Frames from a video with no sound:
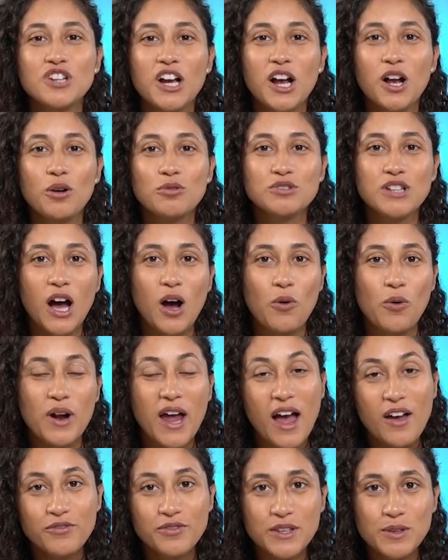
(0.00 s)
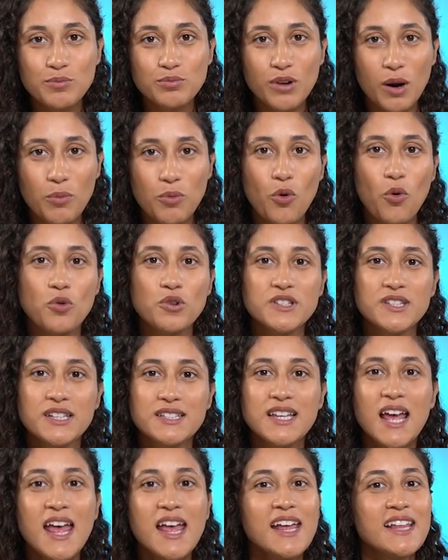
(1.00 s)
check out our FE prep
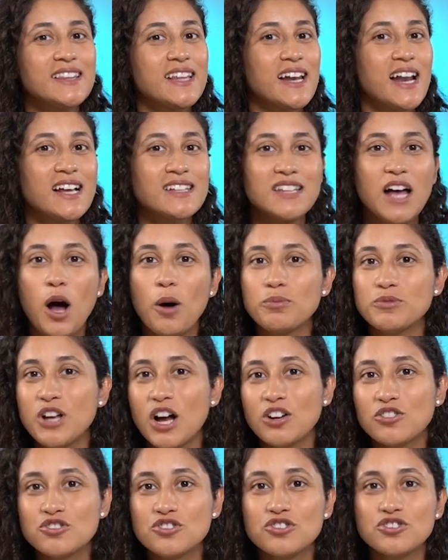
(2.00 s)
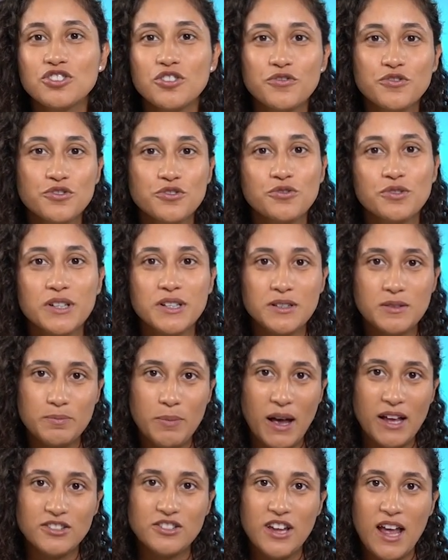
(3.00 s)
courses that has helped hundreds of students
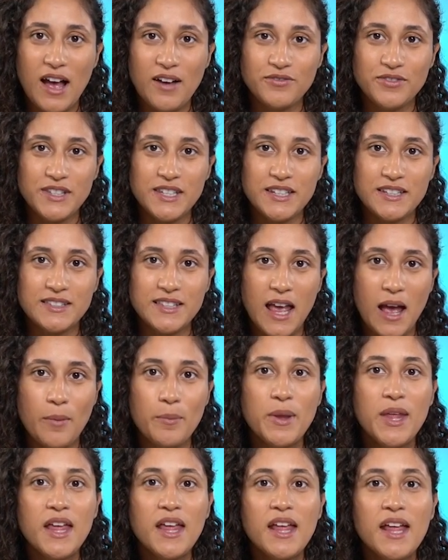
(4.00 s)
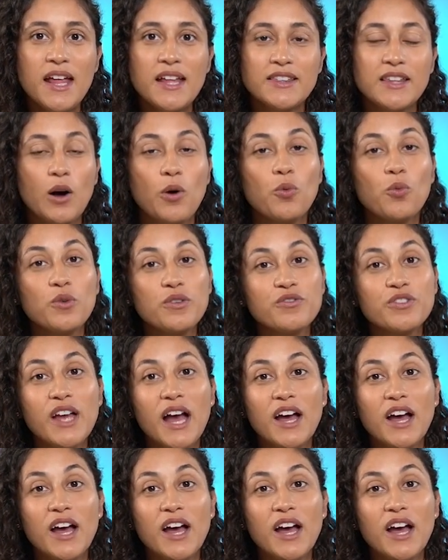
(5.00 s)
pass the FE exam. Now, we've